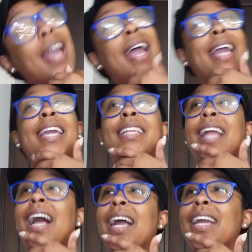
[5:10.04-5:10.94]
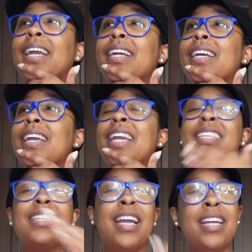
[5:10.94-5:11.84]
And he like,
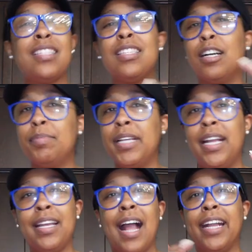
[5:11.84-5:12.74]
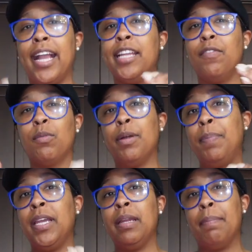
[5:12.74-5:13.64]
he said something, and I can't even
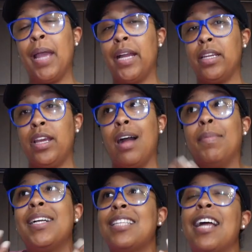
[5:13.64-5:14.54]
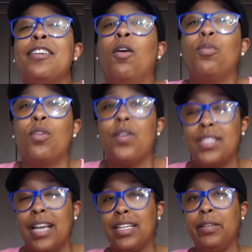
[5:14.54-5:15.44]
repeat it back to y'all because I don't know
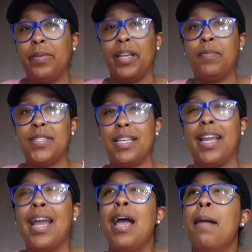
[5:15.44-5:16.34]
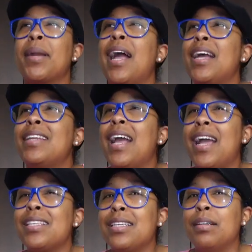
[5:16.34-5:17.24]
exactly what he was saying. But I had to
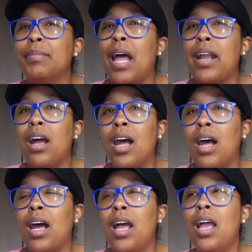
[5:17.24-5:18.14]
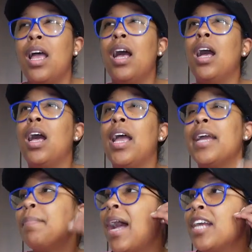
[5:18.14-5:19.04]
ask him like, huh?
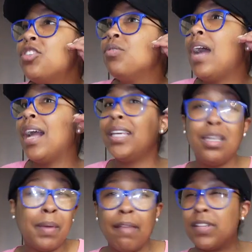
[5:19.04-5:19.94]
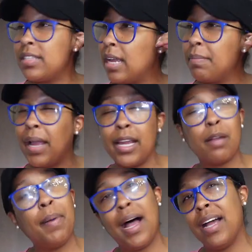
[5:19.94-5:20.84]
And mind you, I keep having to take my
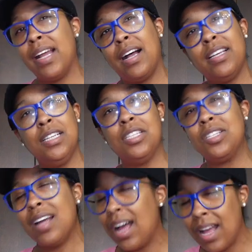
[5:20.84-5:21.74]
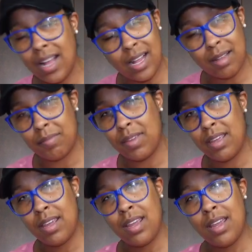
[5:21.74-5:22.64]
AirPod out each time.
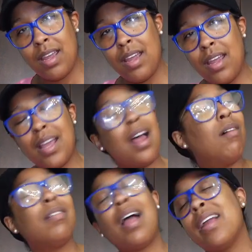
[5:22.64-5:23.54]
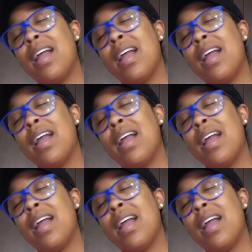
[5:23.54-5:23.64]
And I don't like